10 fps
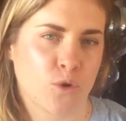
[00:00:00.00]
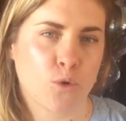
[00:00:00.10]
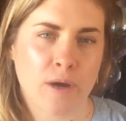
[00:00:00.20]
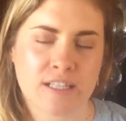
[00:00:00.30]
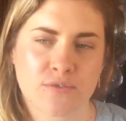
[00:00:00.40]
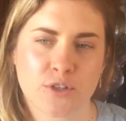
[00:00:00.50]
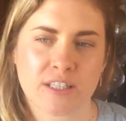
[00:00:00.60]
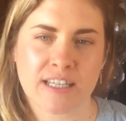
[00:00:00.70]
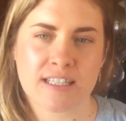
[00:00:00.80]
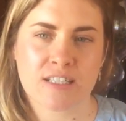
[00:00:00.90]
always for
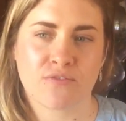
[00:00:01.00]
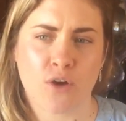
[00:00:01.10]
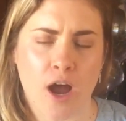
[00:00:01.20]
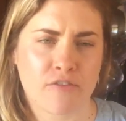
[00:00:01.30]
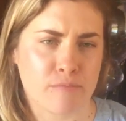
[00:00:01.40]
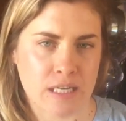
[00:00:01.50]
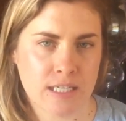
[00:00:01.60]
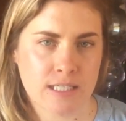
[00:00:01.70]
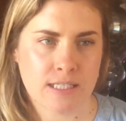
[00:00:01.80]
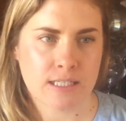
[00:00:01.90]
at least 5
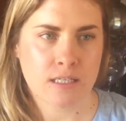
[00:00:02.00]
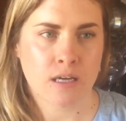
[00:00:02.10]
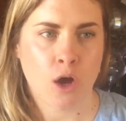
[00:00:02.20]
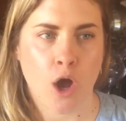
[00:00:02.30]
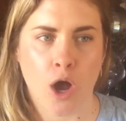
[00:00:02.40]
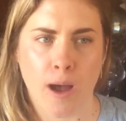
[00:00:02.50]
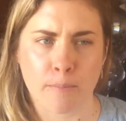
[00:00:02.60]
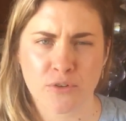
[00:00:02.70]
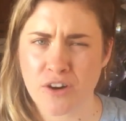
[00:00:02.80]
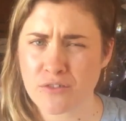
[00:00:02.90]
minutes.
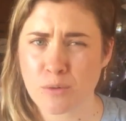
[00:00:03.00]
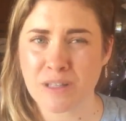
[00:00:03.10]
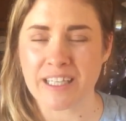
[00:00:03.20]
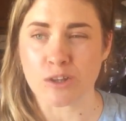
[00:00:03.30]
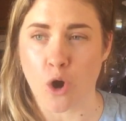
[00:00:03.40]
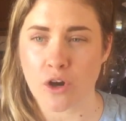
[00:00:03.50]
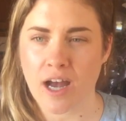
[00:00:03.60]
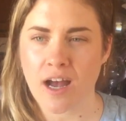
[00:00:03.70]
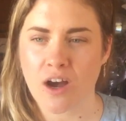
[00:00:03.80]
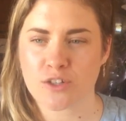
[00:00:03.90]
preferably longer.
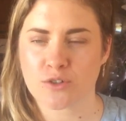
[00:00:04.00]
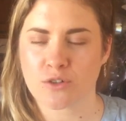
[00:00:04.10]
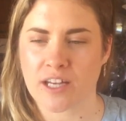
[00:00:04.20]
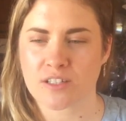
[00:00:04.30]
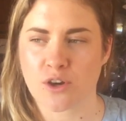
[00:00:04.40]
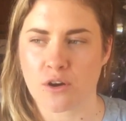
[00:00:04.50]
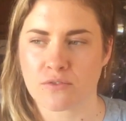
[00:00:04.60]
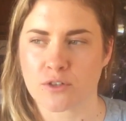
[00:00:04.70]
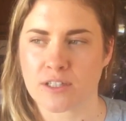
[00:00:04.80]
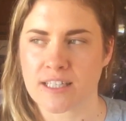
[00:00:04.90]
I do like to go
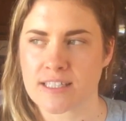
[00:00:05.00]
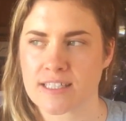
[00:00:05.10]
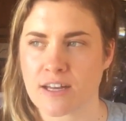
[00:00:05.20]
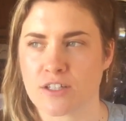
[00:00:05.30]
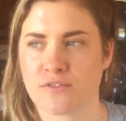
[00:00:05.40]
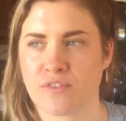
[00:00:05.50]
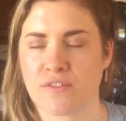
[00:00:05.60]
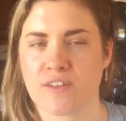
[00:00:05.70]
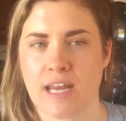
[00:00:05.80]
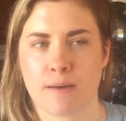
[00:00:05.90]
for at least 10 to
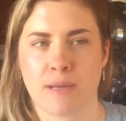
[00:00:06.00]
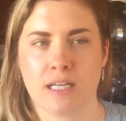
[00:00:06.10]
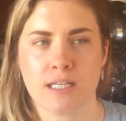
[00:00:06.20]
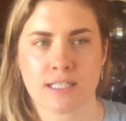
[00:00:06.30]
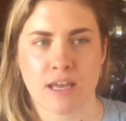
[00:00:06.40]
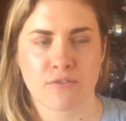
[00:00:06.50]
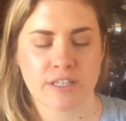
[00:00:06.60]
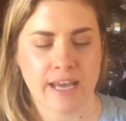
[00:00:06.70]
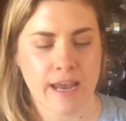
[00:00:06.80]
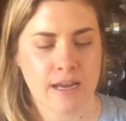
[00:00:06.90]
15 minutes
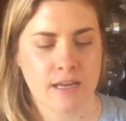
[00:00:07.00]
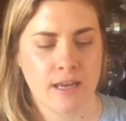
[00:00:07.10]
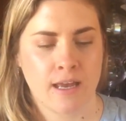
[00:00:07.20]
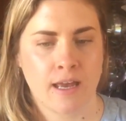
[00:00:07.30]
every day.